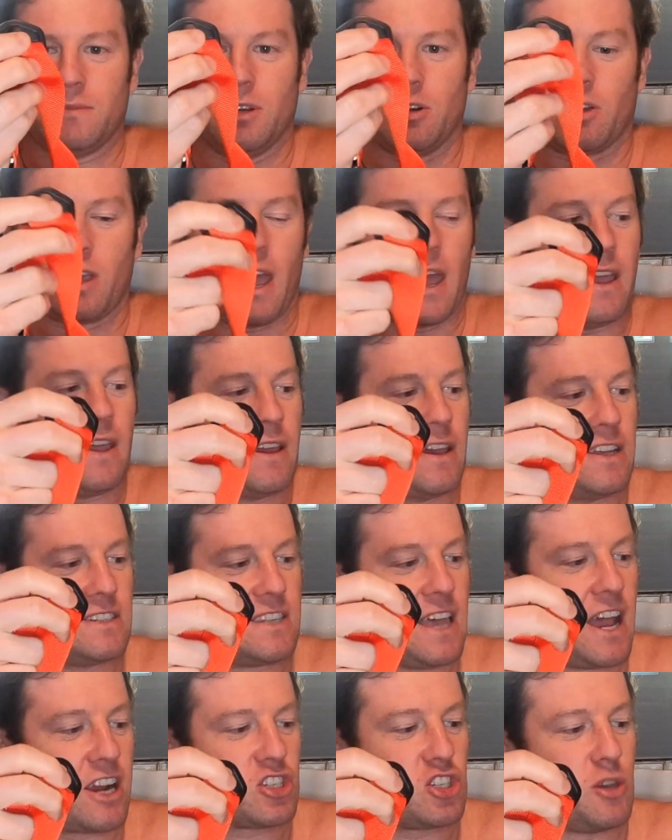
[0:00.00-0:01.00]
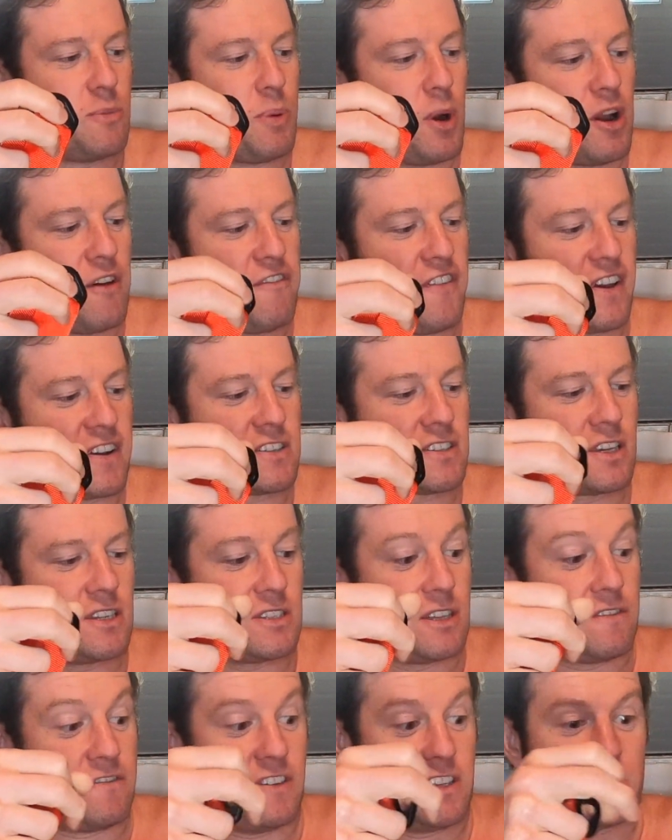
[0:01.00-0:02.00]
Okay, it's actually perfect
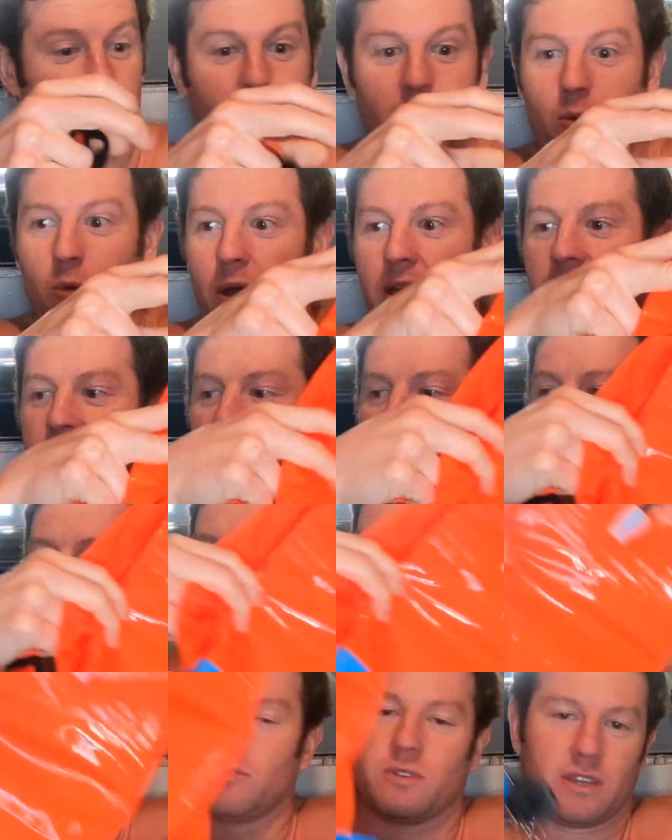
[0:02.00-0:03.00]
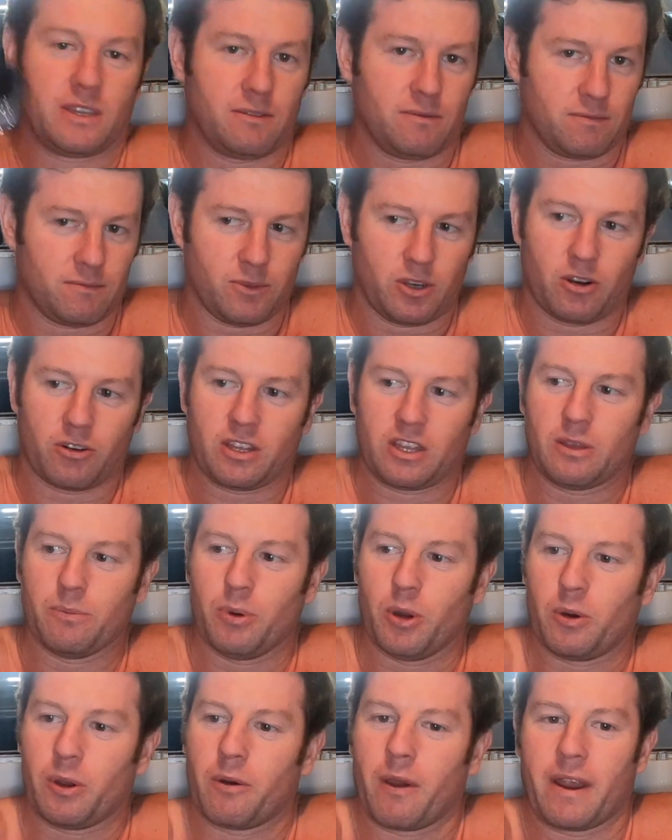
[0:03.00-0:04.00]
because it fits my waist. We don't need the
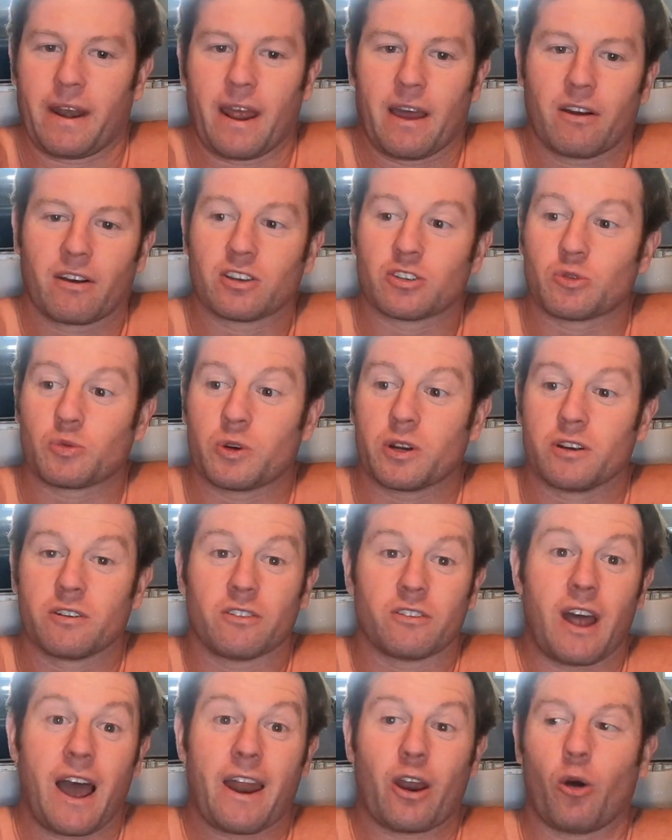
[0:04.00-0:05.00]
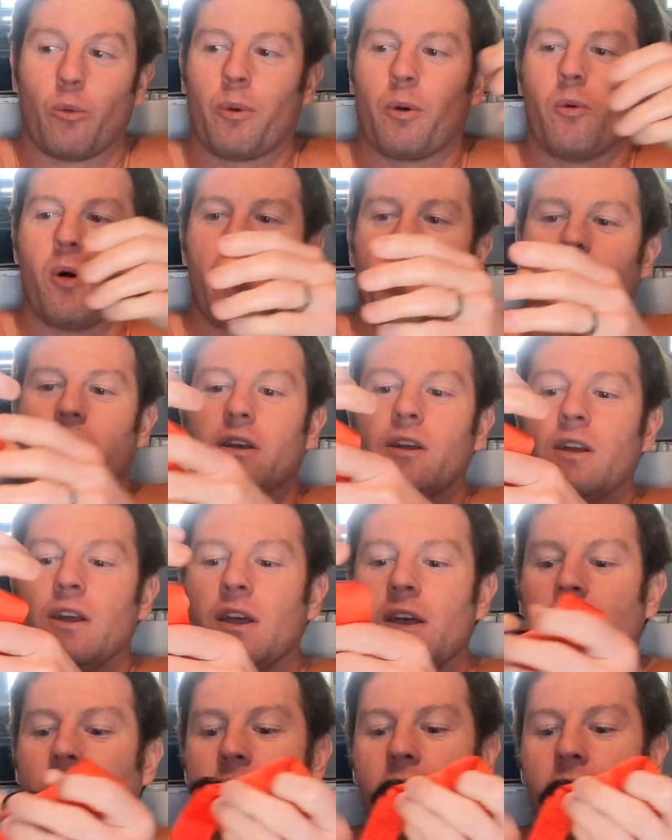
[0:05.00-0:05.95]
buoy right now because we're not open water.